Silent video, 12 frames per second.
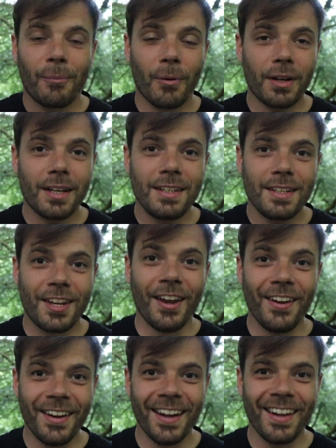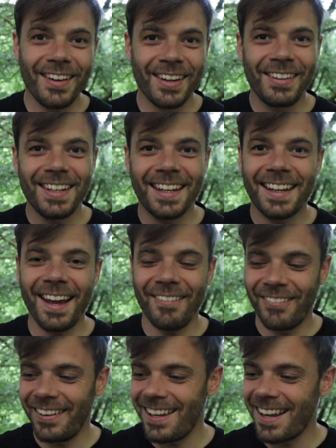what can you do? You
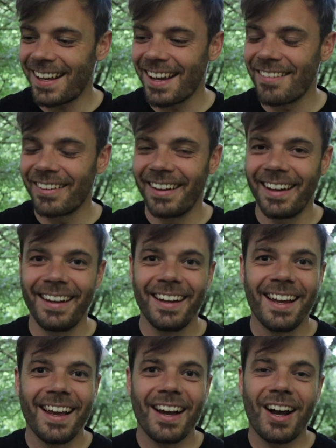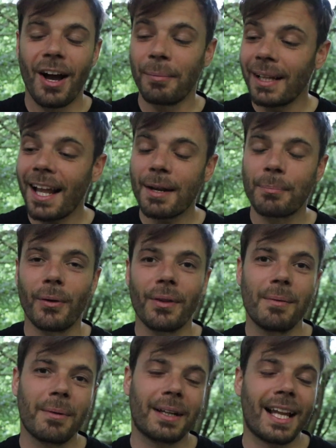get what you're given, and I'm glad I bought
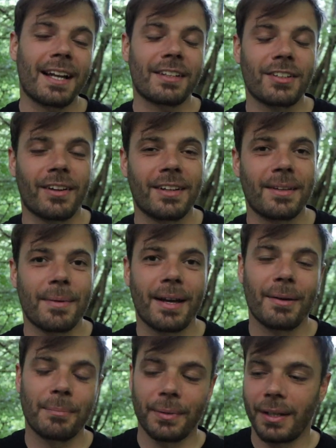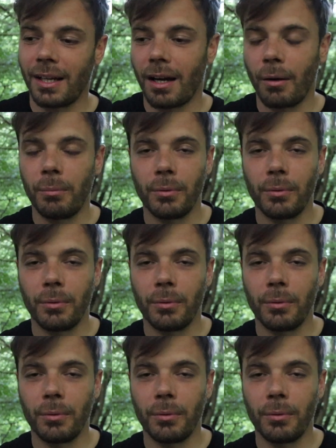them. I'm glad I tried them out, but I